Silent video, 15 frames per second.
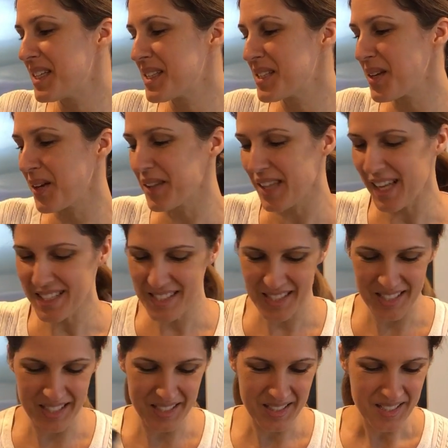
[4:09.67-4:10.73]
so that's
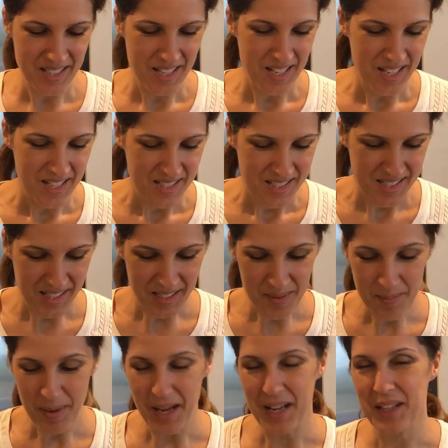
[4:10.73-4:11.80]
the second
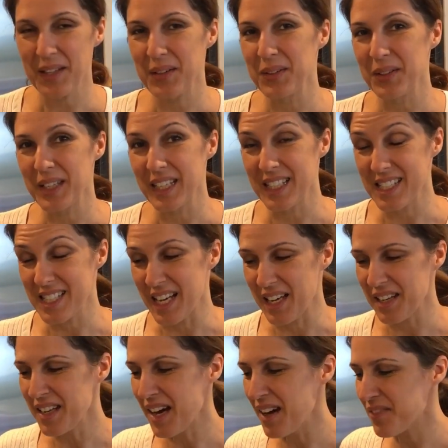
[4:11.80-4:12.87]
part of the cooking
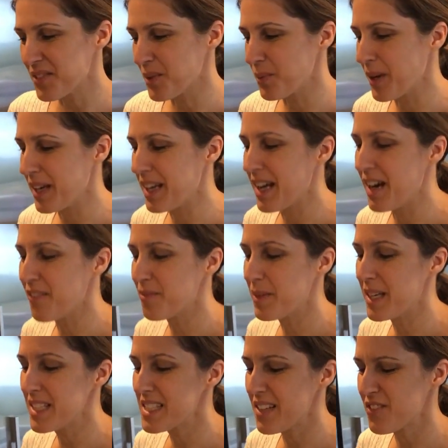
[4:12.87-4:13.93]
done after 1.5 minutes.